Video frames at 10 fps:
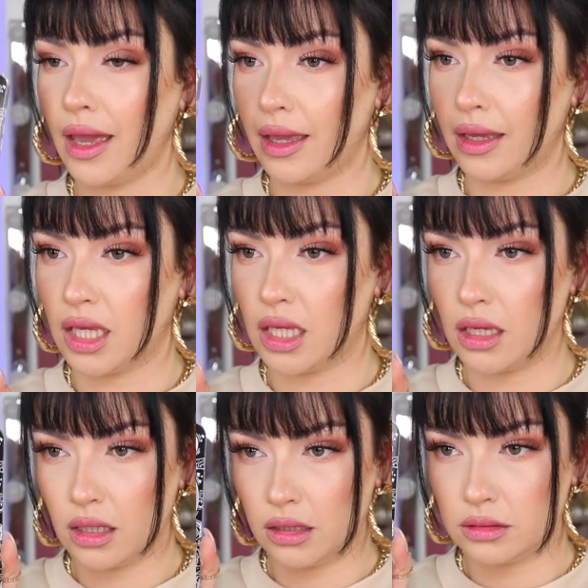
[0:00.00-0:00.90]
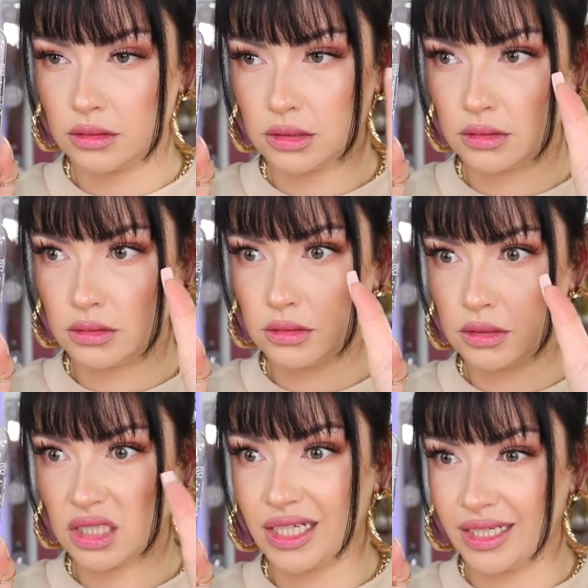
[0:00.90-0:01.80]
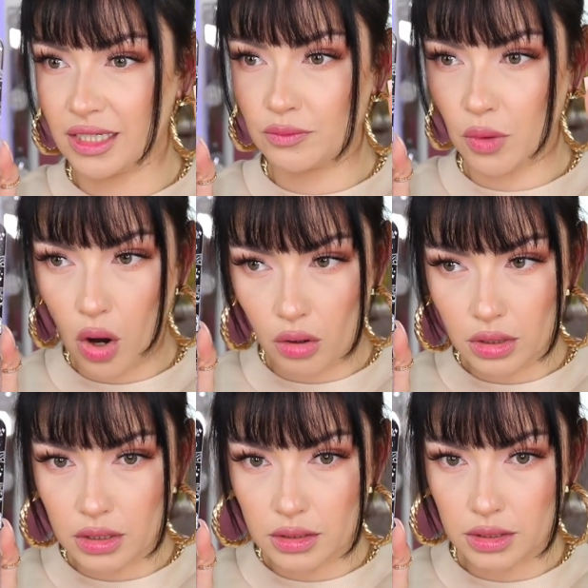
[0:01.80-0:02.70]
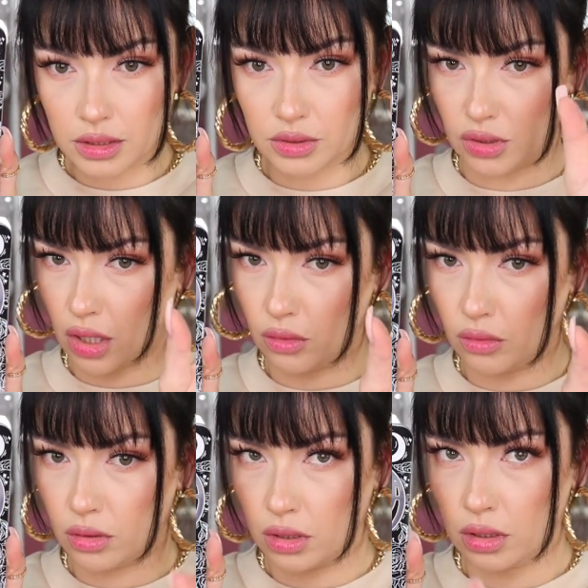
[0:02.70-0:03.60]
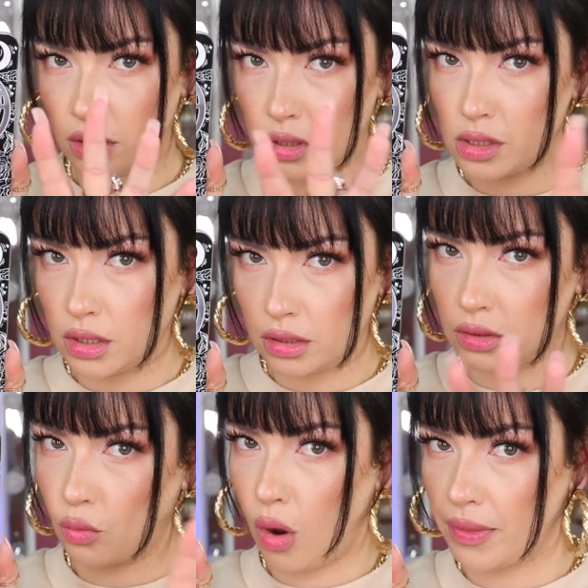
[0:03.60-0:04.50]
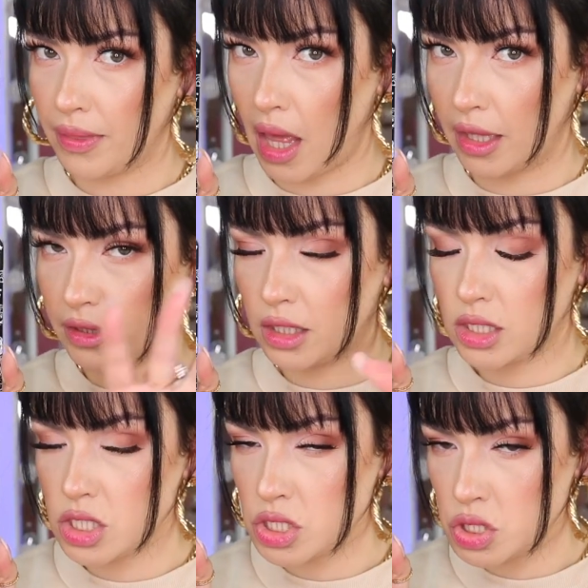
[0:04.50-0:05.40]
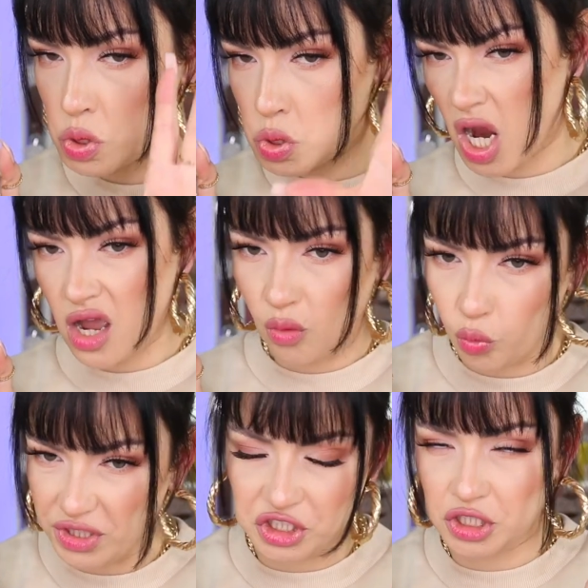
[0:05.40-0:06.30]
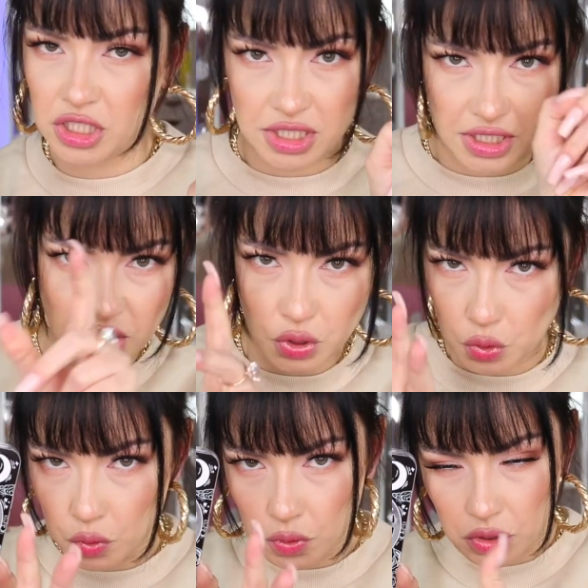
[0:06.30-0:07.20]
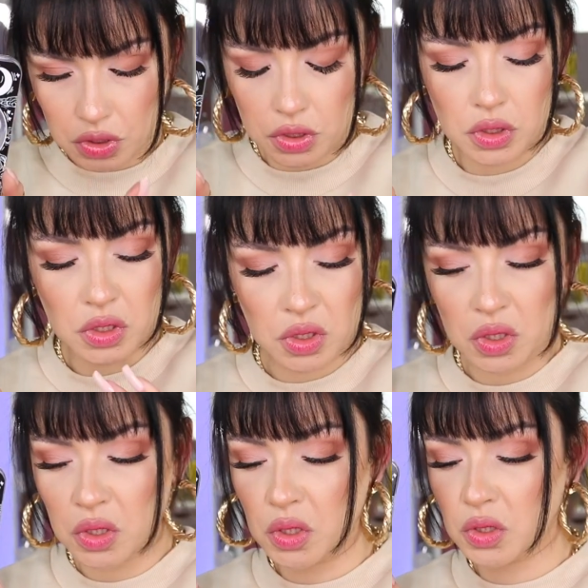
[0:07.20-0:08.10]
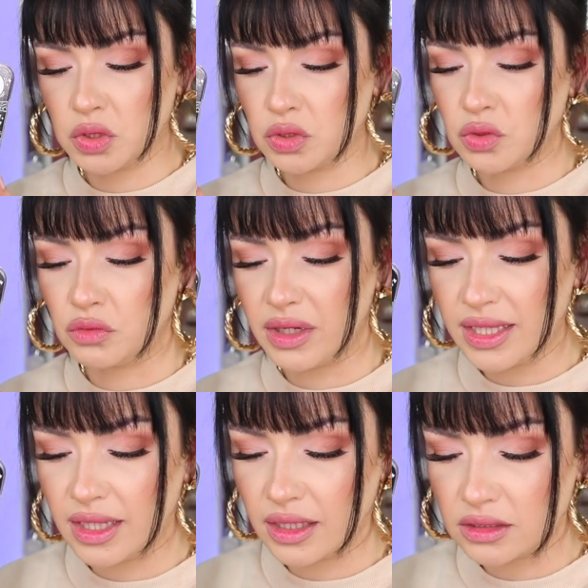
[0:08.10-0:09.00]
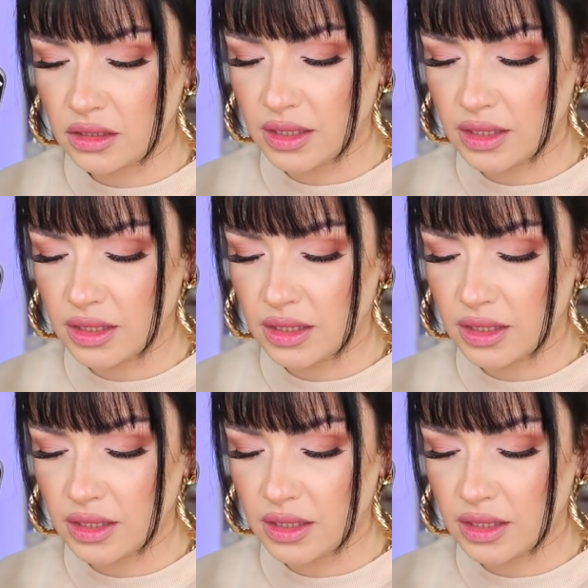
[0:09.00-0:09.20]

a clear ball, you know, the one that which is use to do readings